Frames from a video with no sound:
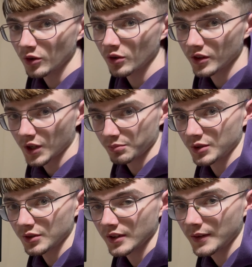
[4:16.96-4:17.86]
on the
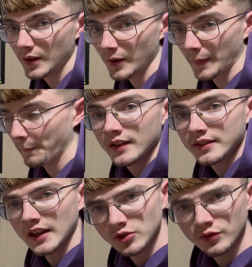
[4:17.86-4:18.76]
computer. Now,
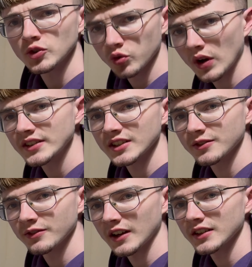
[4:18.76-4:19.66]
that's over twice as
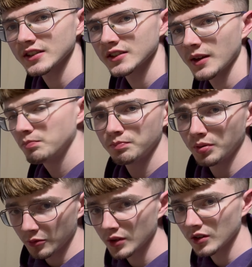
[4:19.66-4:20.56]
fast,
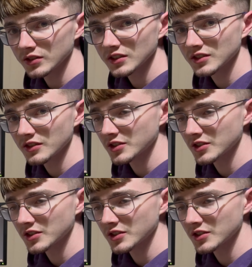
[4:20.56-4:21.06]
but regardless of the